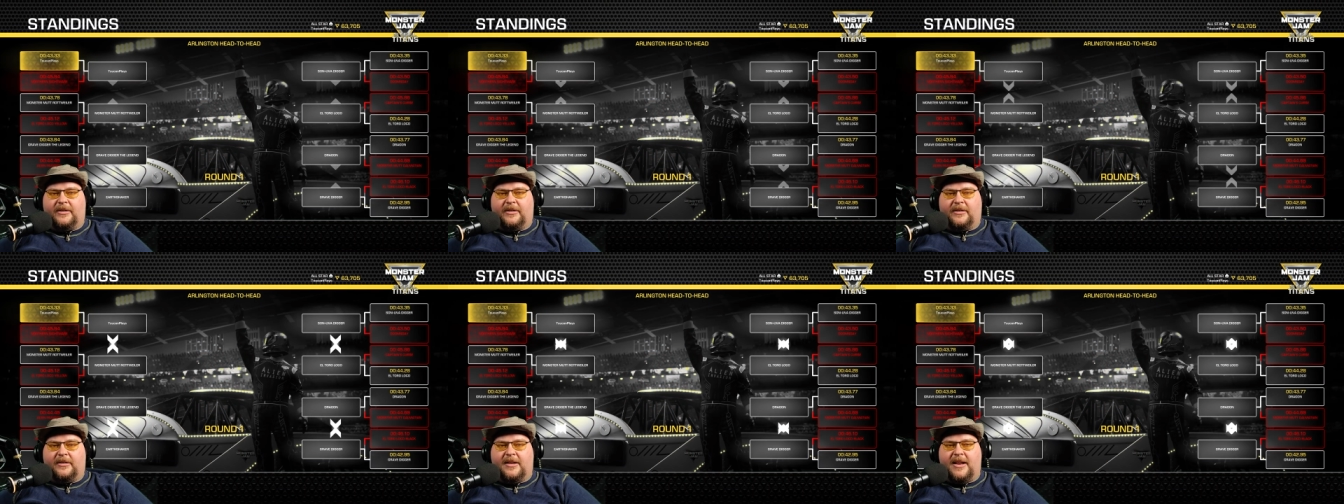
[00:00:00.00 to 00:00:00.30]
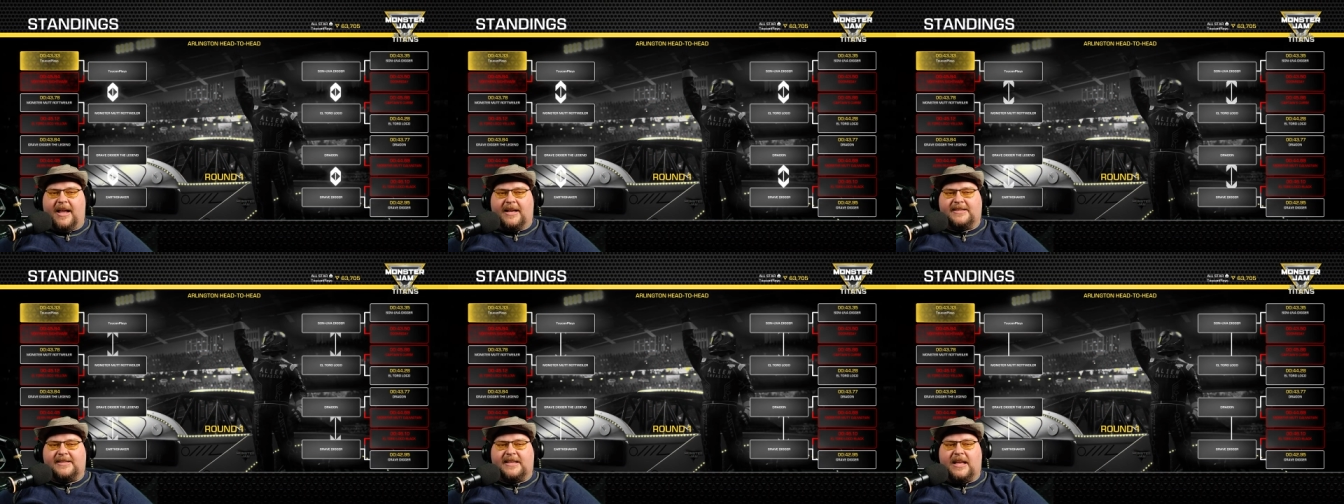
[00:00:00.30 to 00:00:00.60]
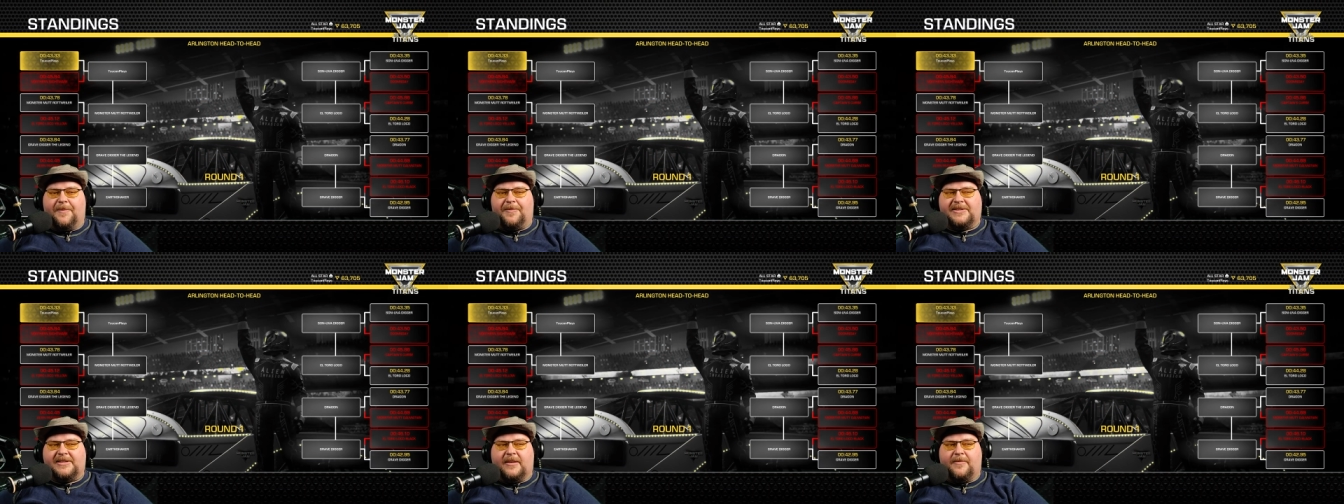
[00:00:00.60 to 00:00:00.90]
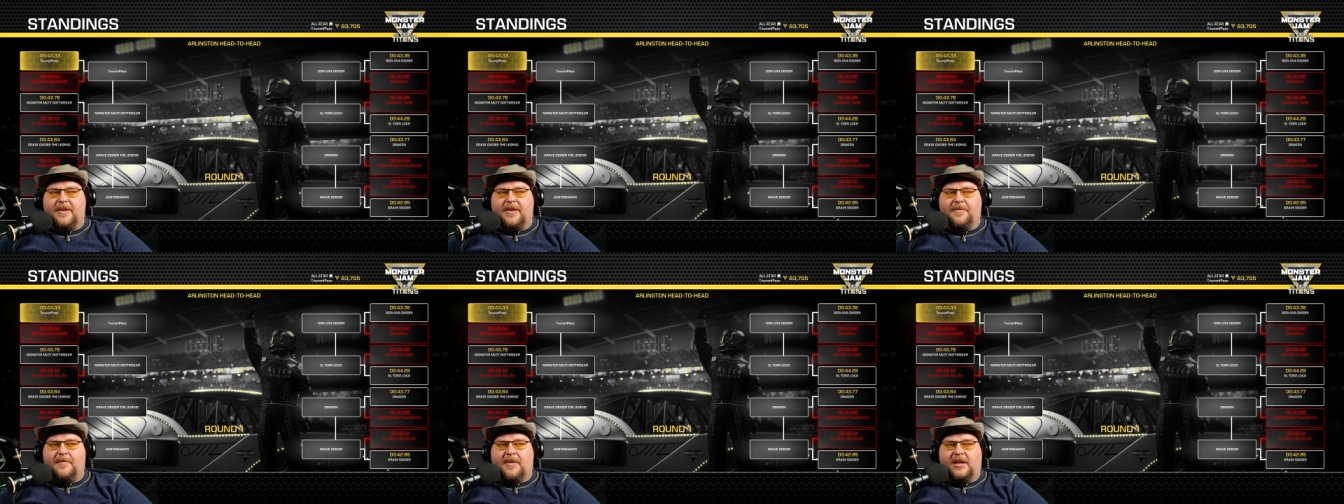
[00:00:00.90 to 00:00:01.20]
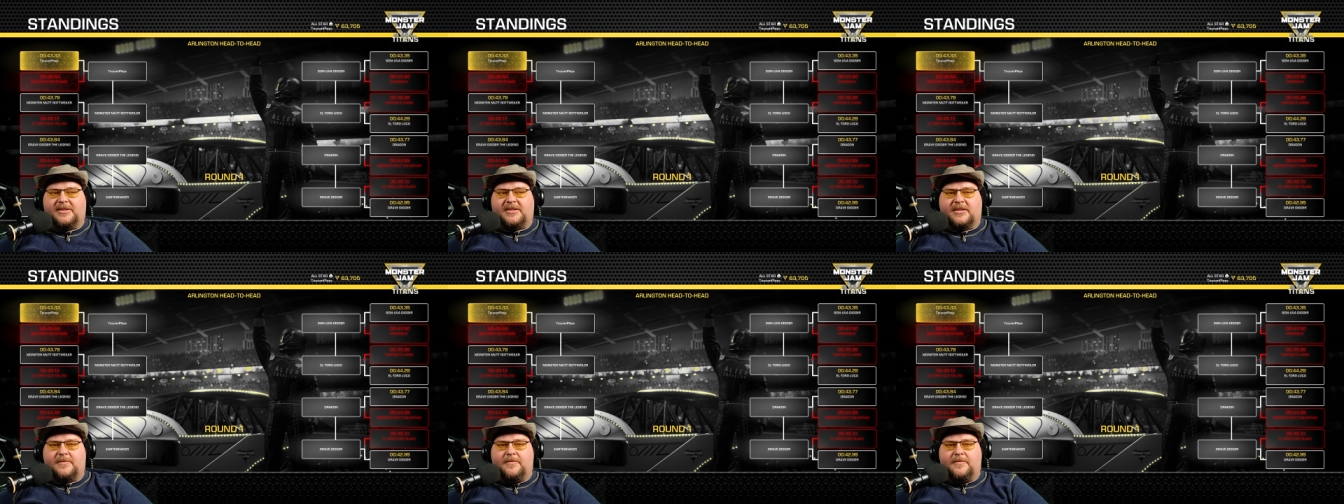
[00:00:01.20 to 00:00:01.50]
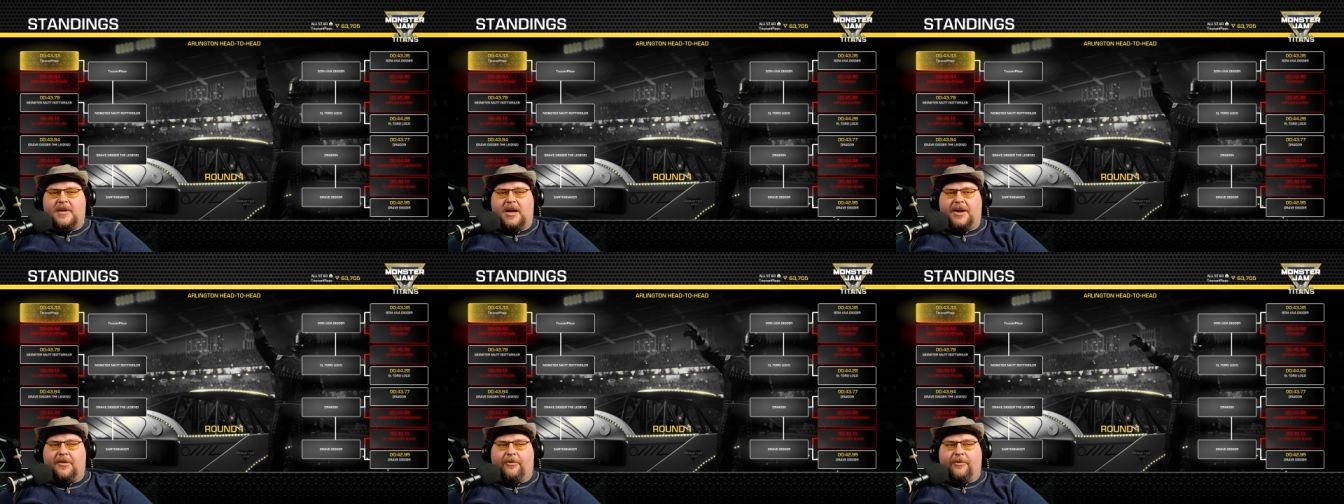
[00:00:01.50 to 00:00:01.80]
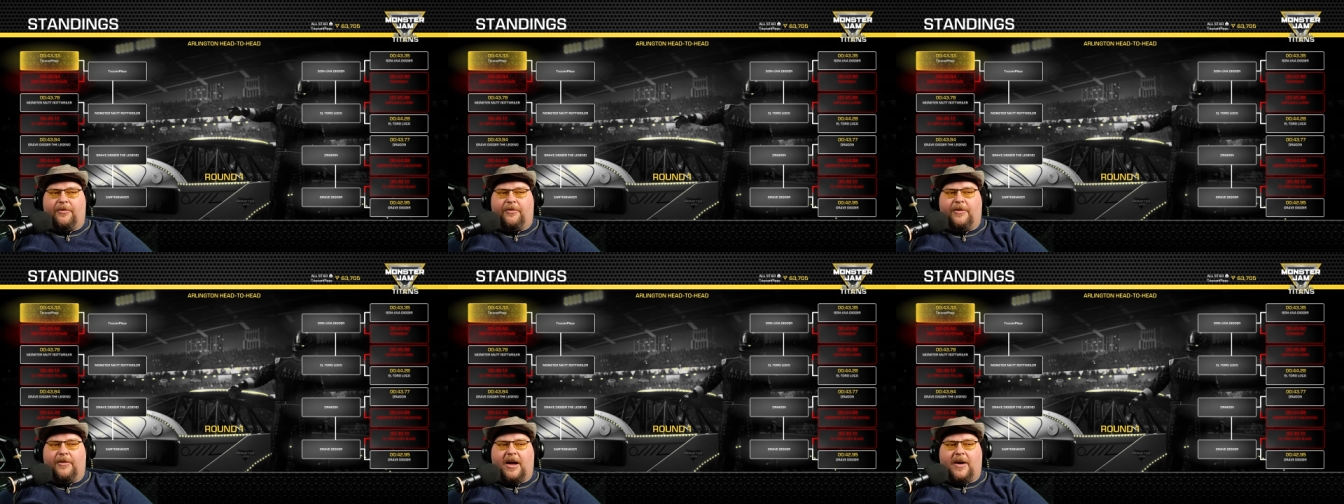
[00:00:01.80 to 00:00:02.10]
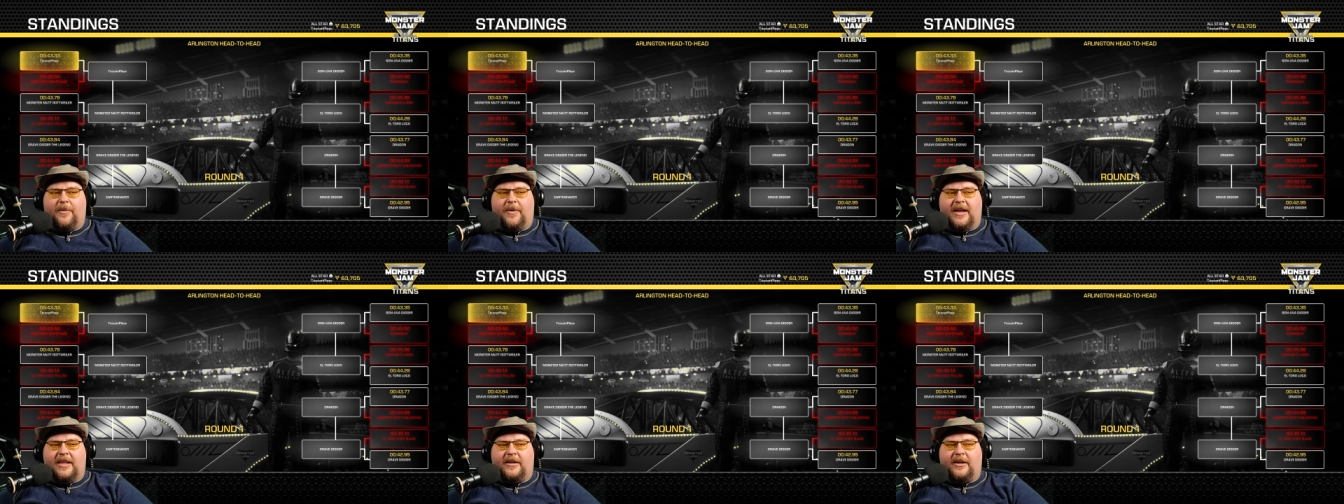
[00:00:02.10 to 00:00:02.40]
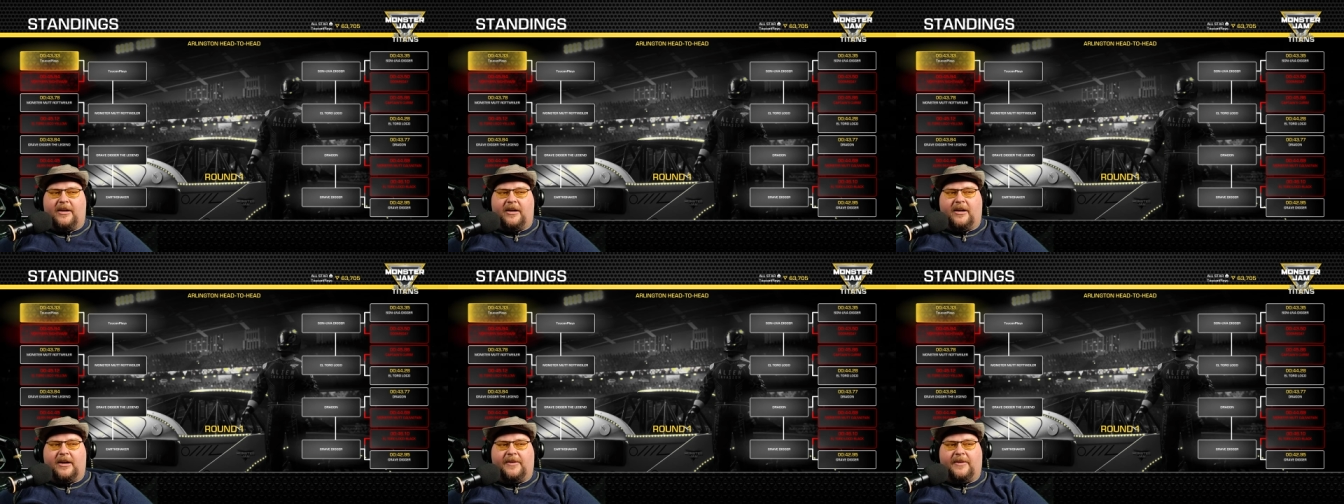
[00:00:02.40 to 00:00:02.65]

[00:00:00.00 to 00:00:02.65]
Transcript: Next up is going to be Monster Mutt Rottweiler,